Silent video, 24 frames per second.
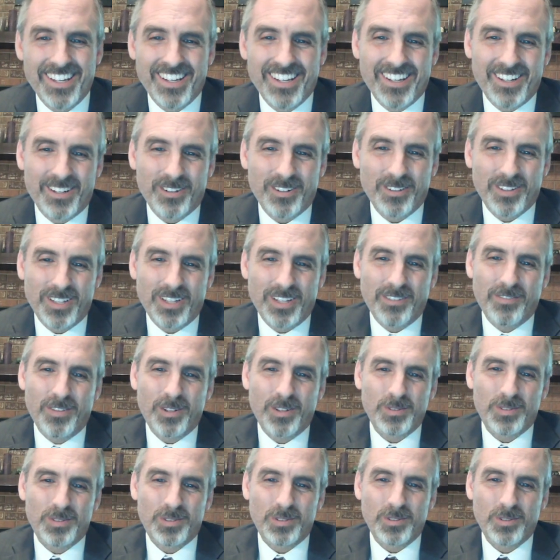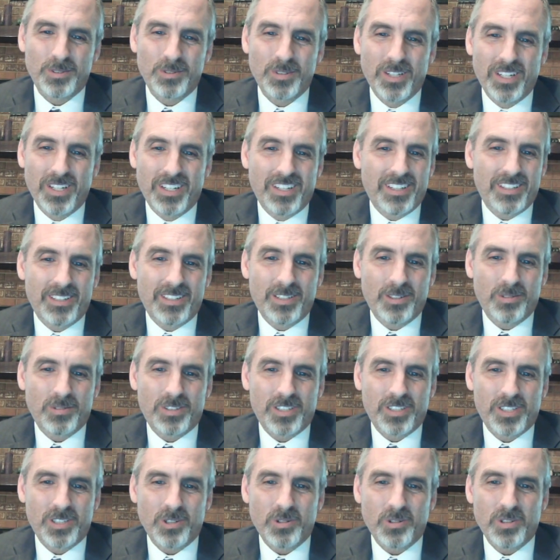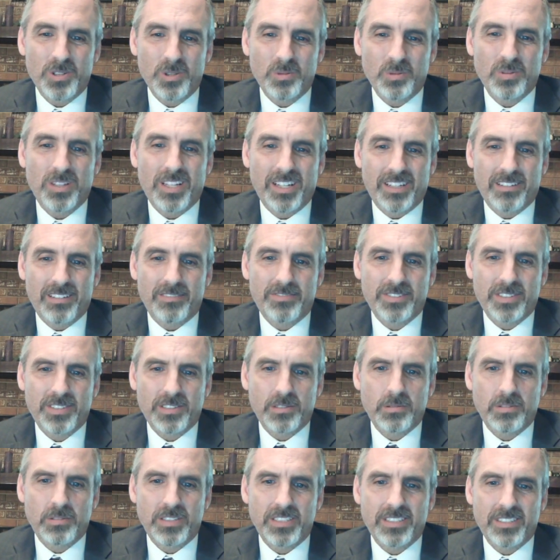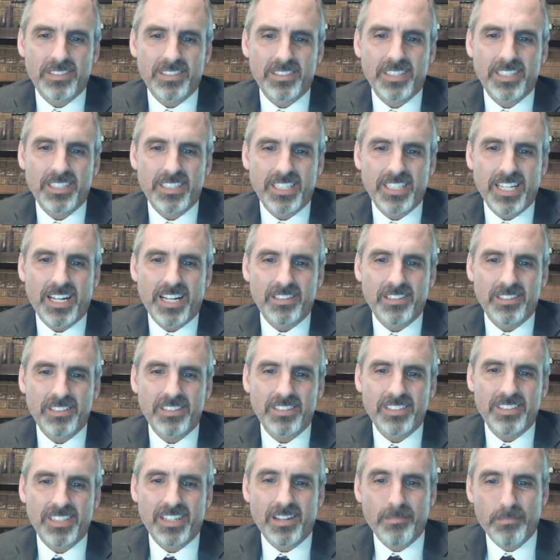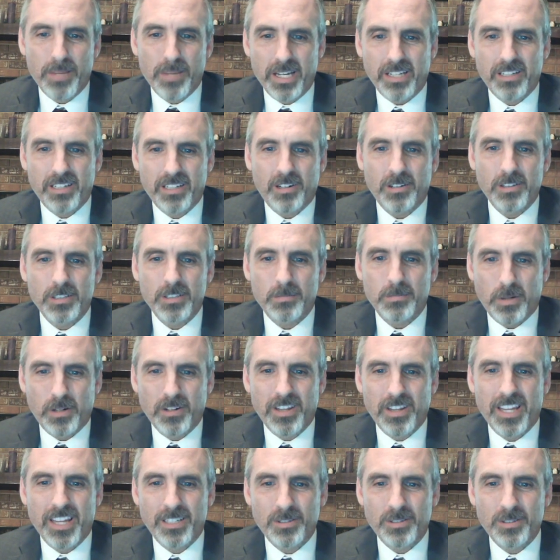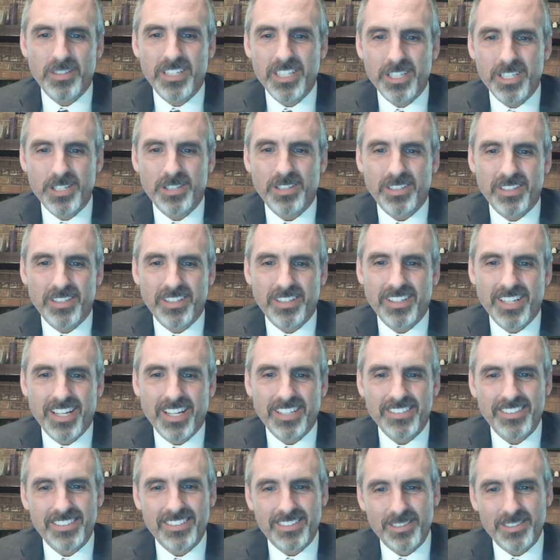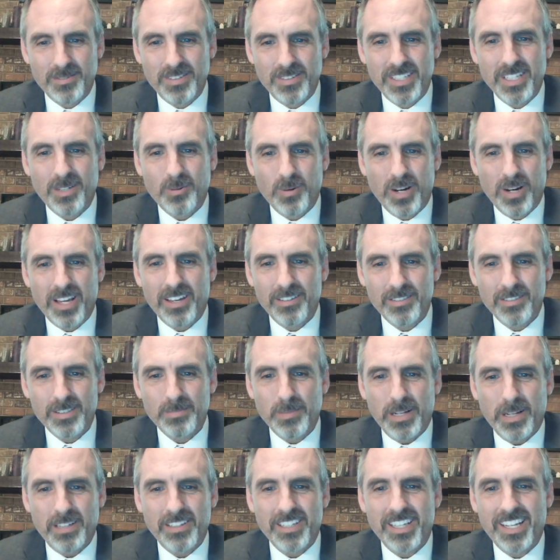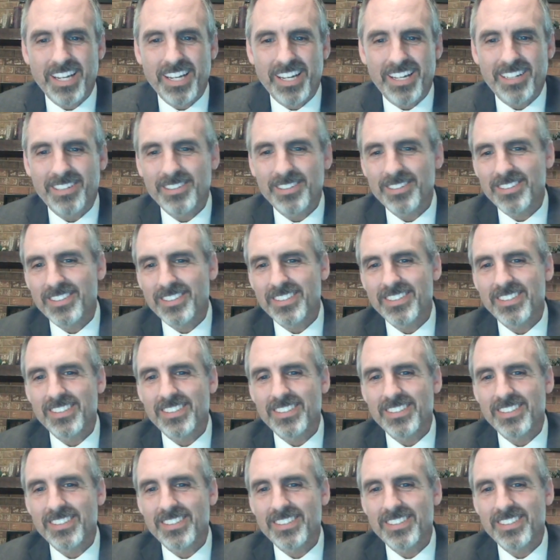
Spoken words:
or love those who don't show you love. So this is a challenge, and Ambedkar is part of that tradition, and he has this unique way of spelling it out.